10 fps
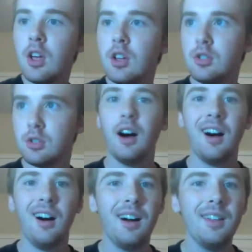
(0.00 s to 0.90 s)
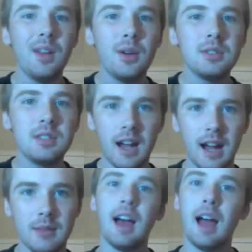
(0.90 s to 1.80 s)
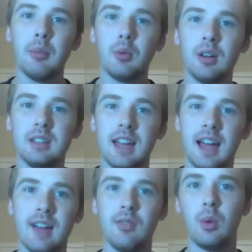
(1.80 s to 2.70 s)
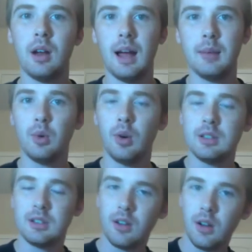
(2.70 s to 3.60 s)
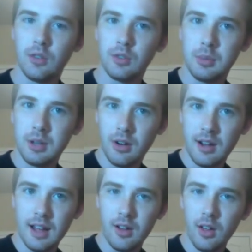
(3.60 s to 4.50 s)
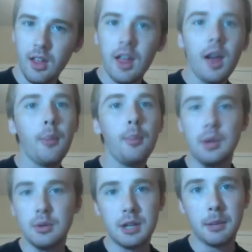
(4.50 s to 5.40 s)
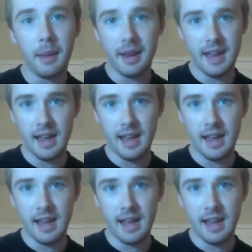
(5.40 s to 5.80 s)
So on those times, I'm going to have what I'm going to call from here on out Music Mondays.